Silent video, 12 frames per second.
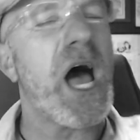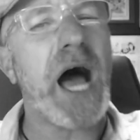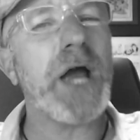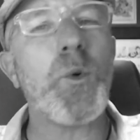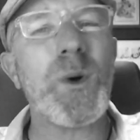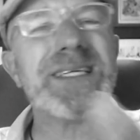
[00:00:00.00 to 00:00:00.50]

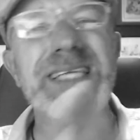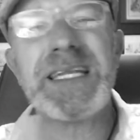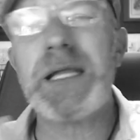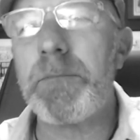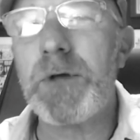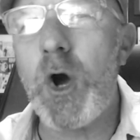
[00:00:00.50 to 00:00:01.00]
I always
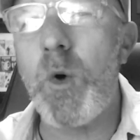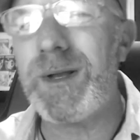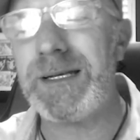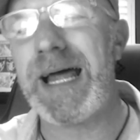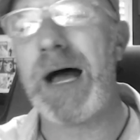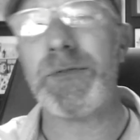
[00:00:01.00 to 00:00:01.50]
end up
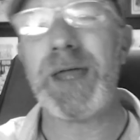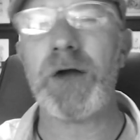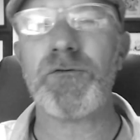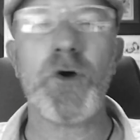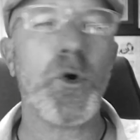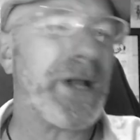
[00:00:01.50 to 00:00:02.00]
going down
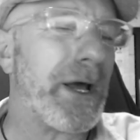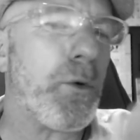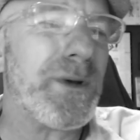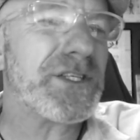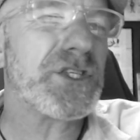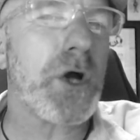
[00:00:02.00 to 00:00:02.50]
that road. I
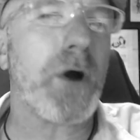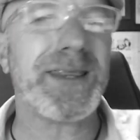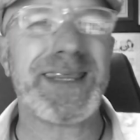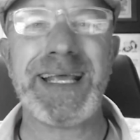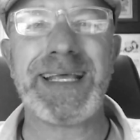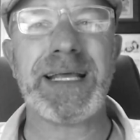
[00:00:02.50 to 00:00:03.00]
always
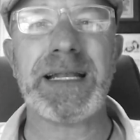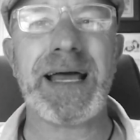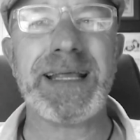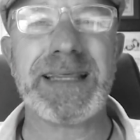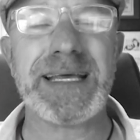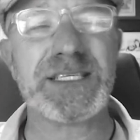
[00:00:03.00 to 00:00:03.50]
start thinking
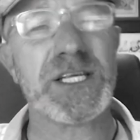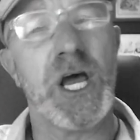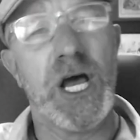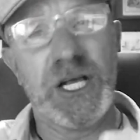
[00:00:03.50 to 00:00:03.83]
like this.